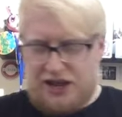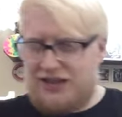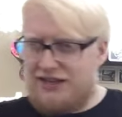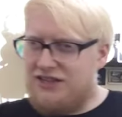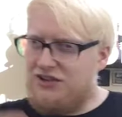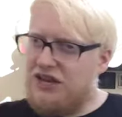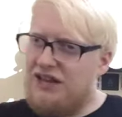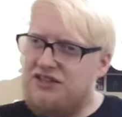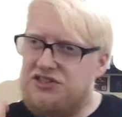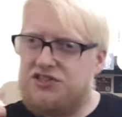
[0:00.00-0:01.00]
And then you
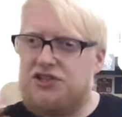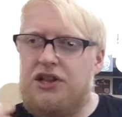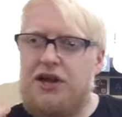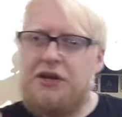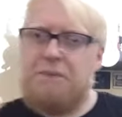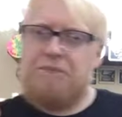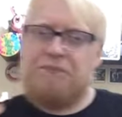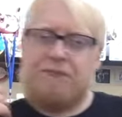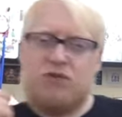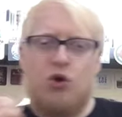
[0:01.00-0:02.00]
get this slight,
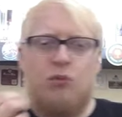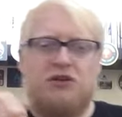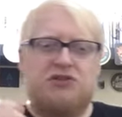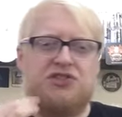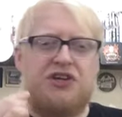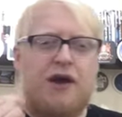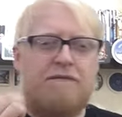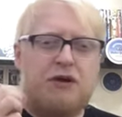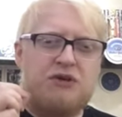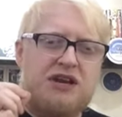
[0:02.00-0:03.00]
almost
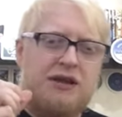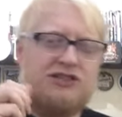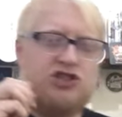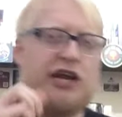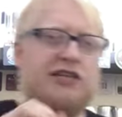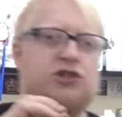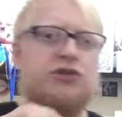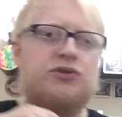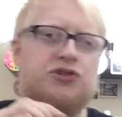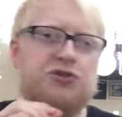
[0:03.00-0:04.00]
very gentle,